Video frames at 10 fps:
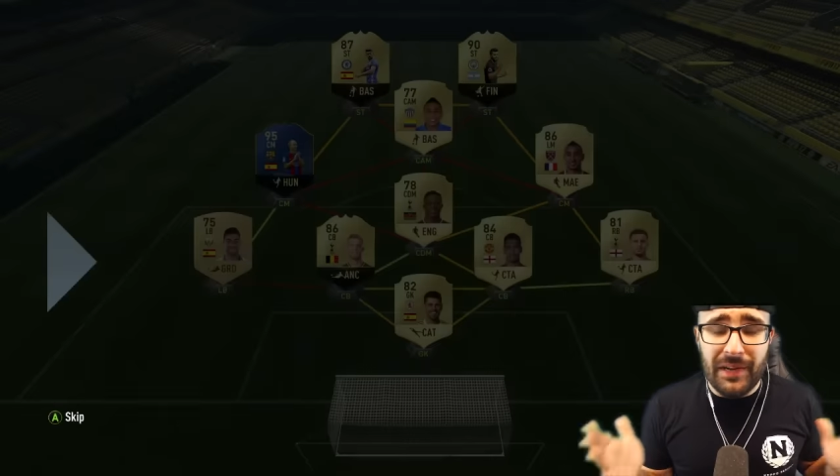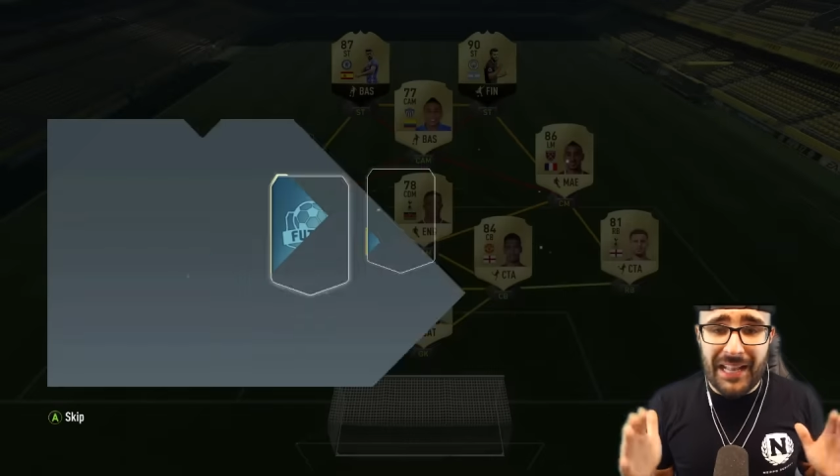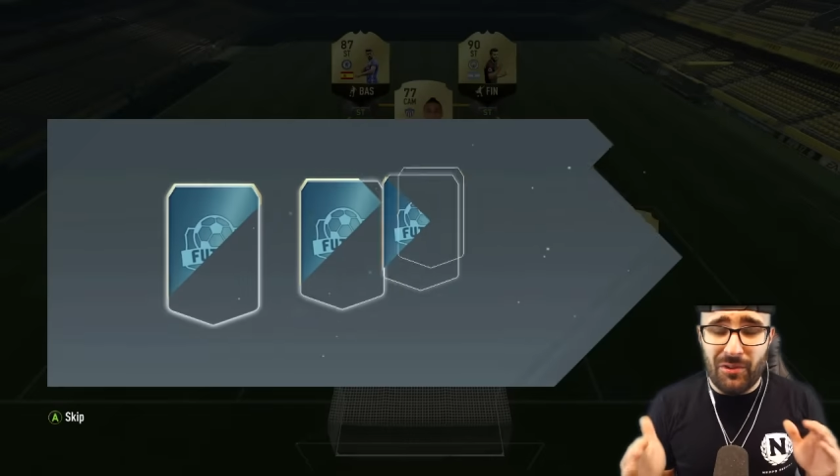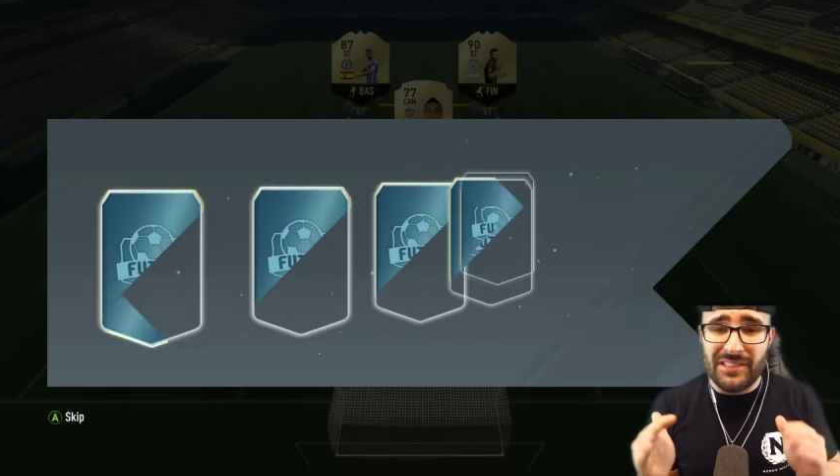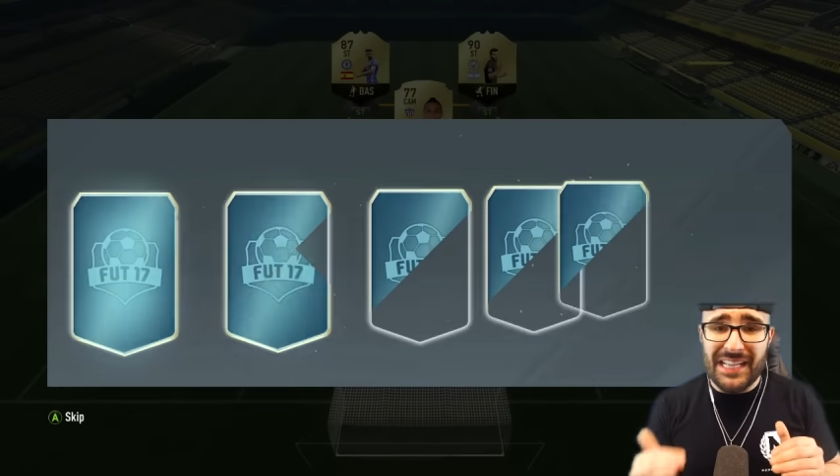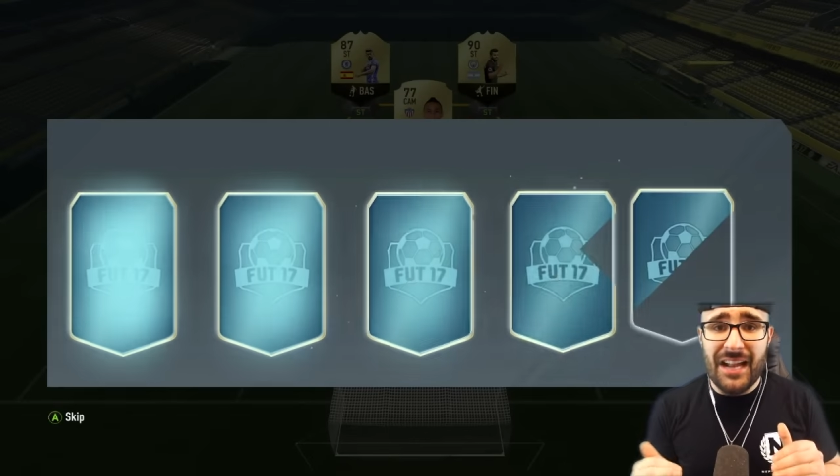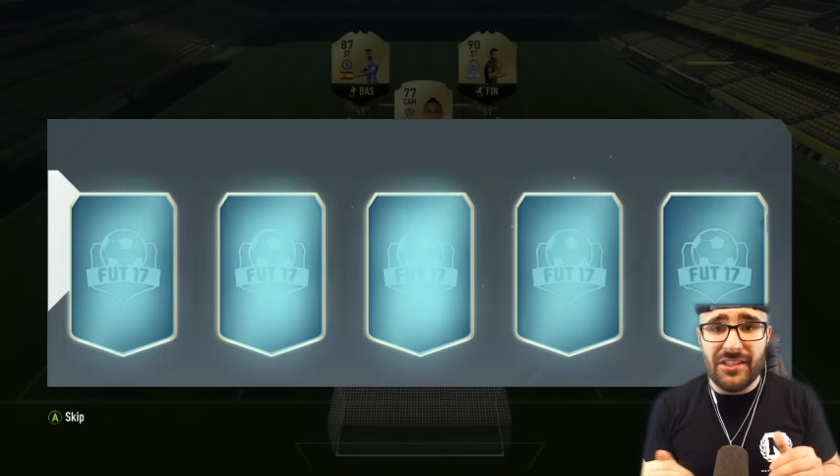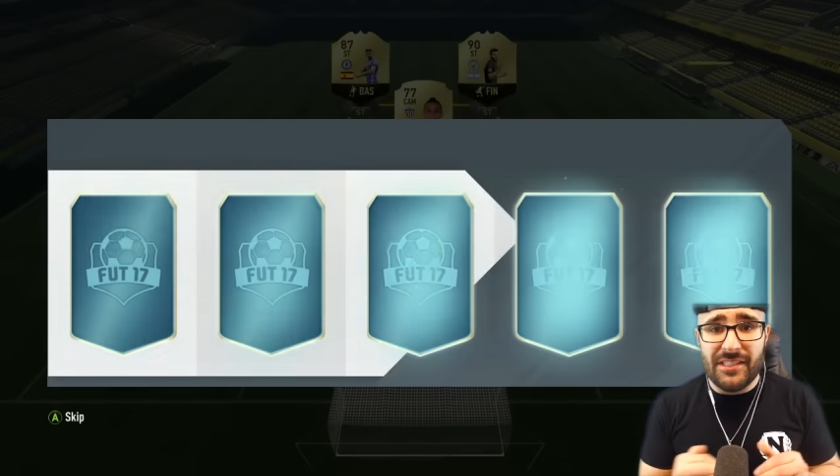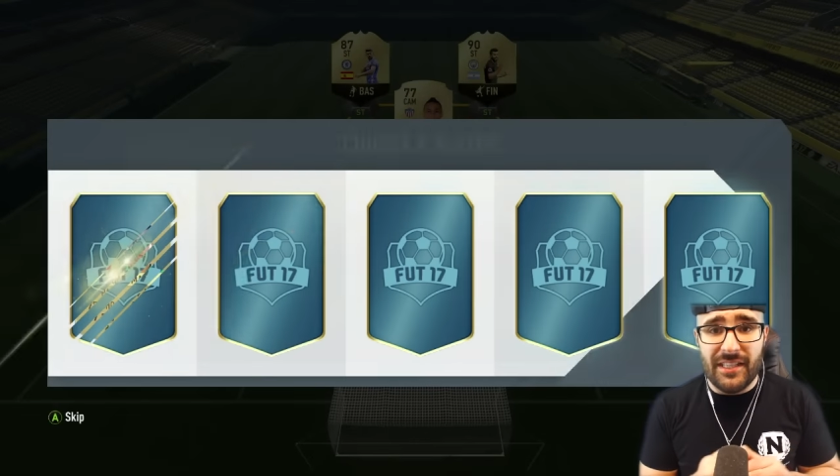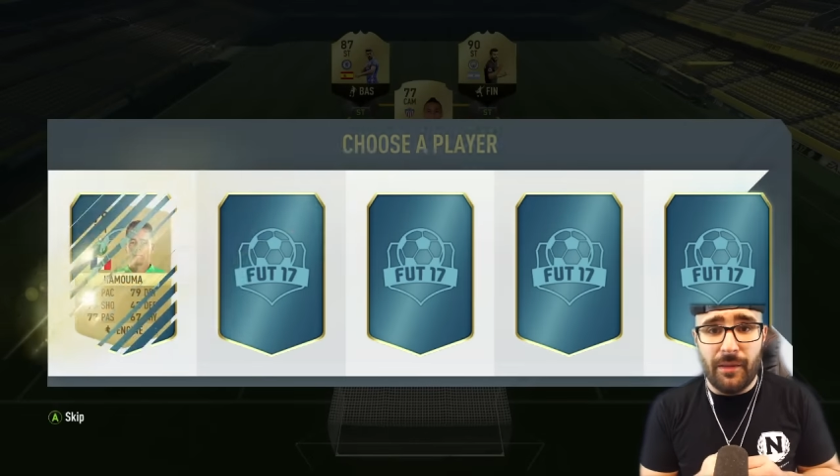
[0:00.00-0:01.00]
Renato
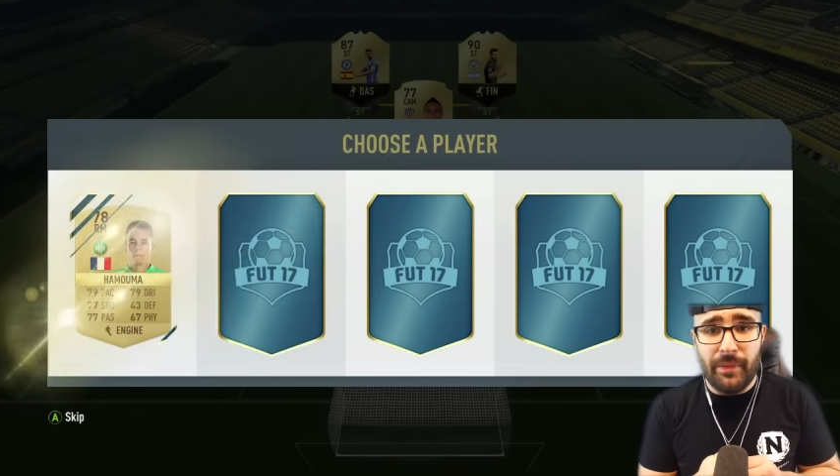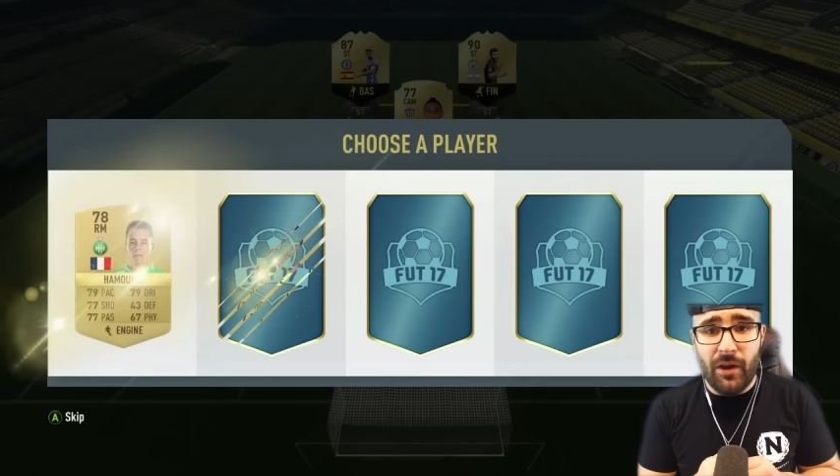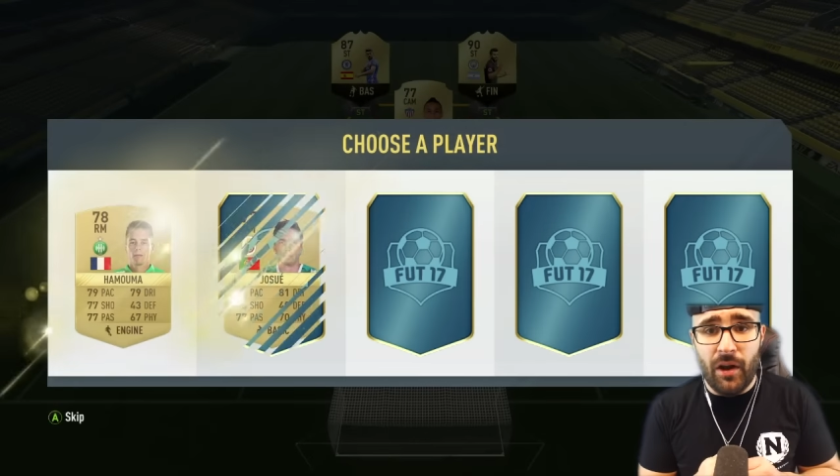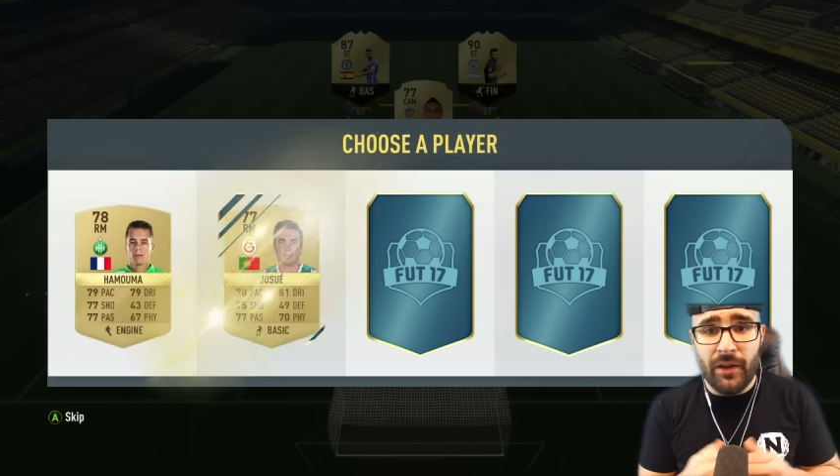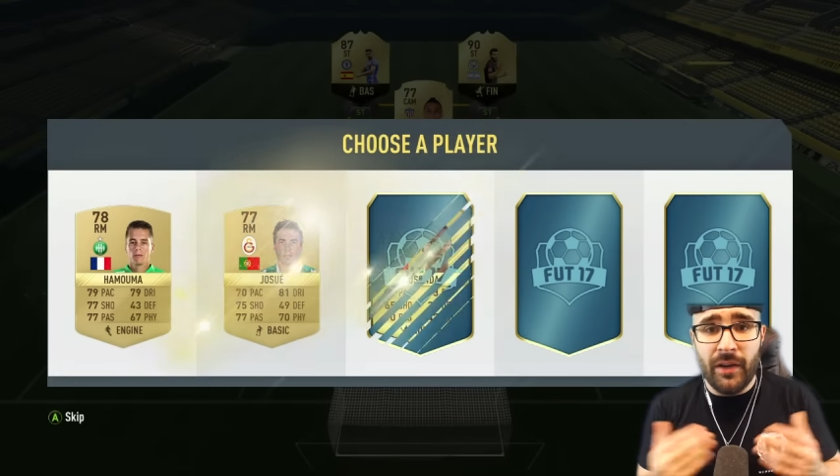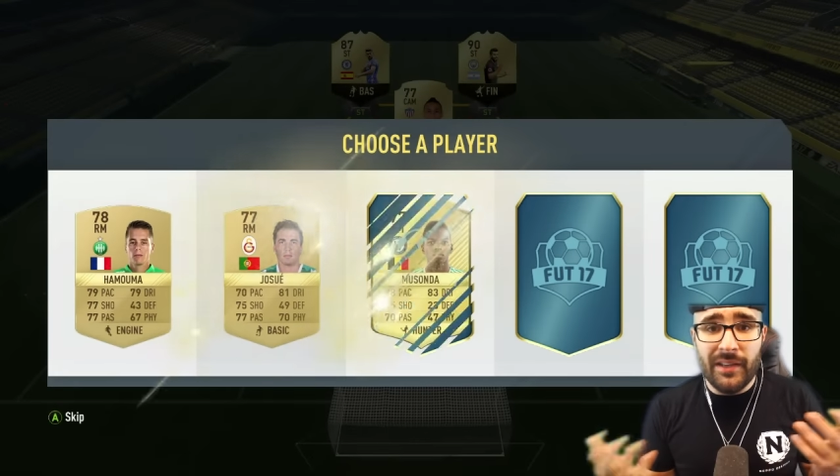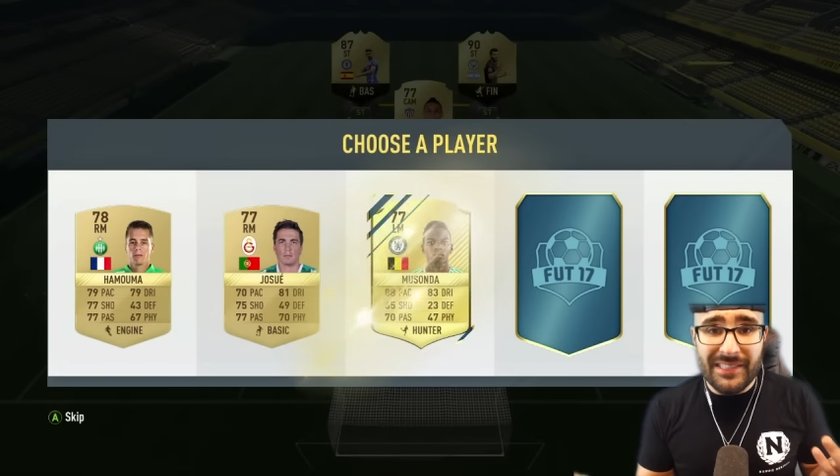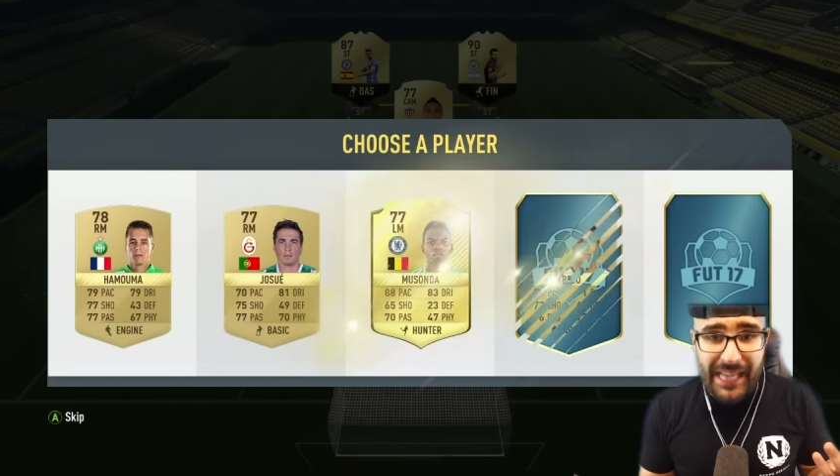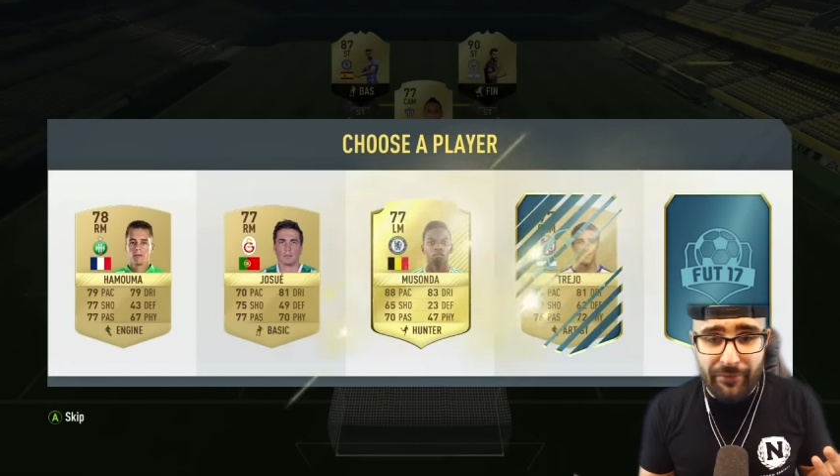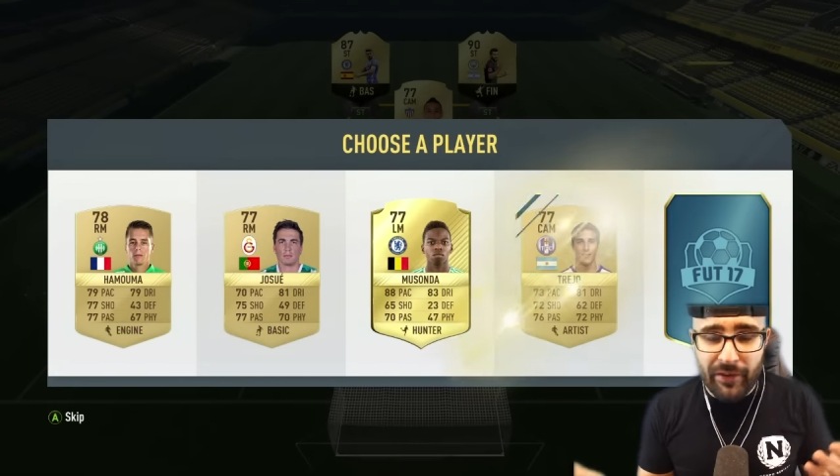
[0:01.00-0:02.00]
Sanchez is going to be on
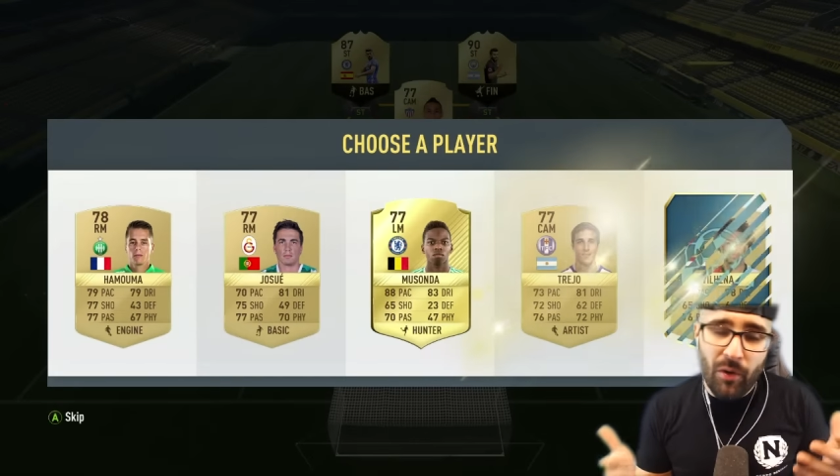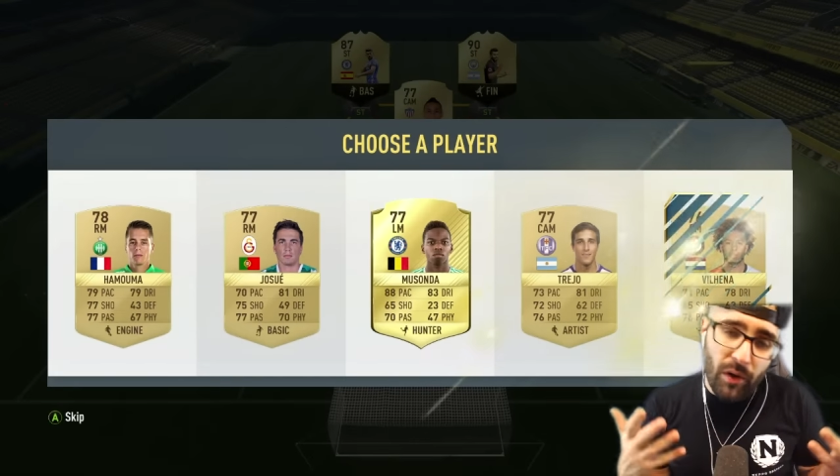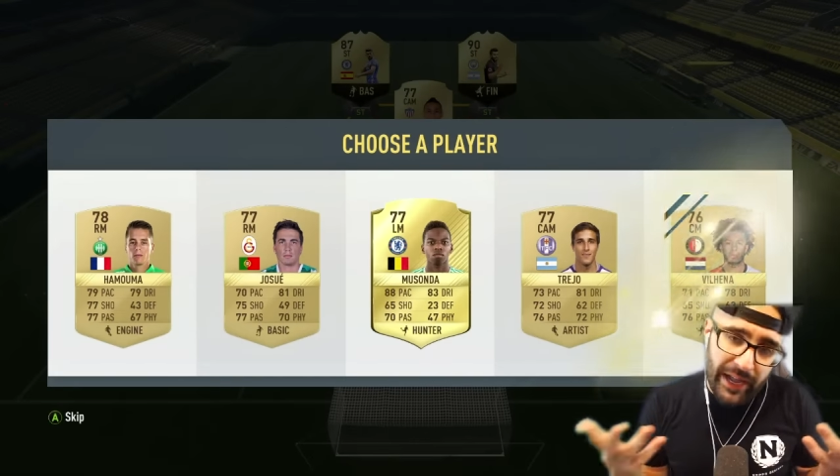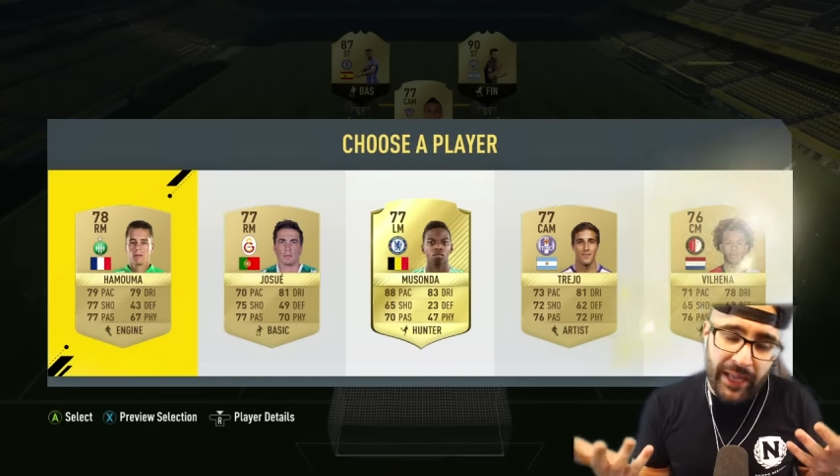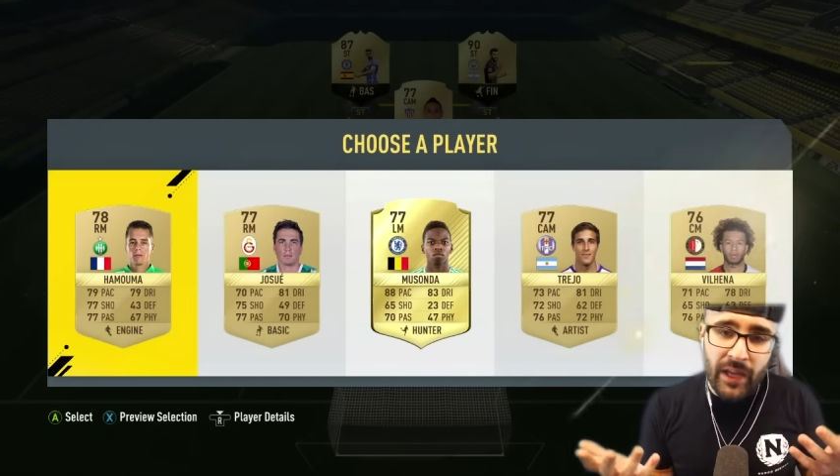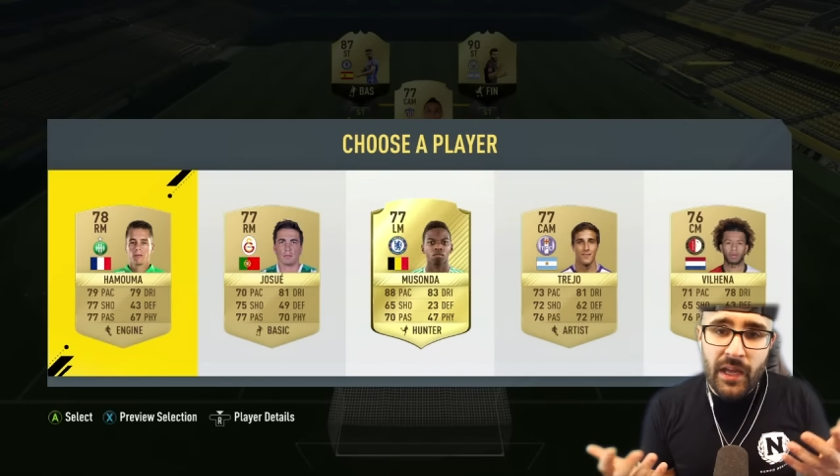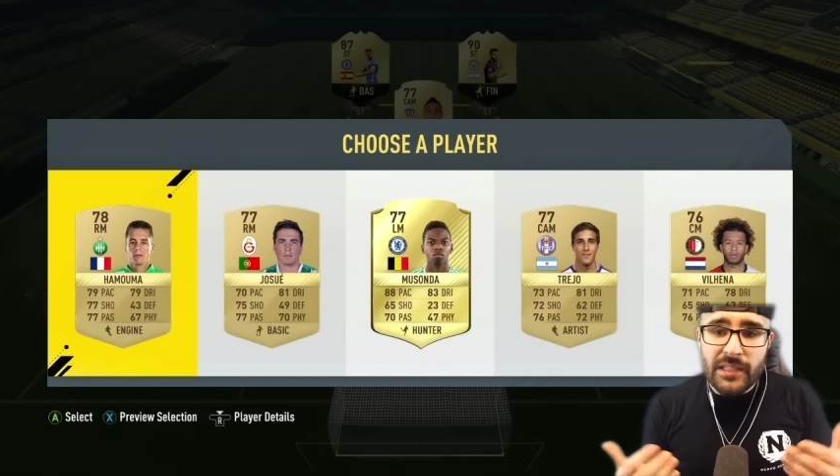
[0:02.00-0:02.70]
seven or eight.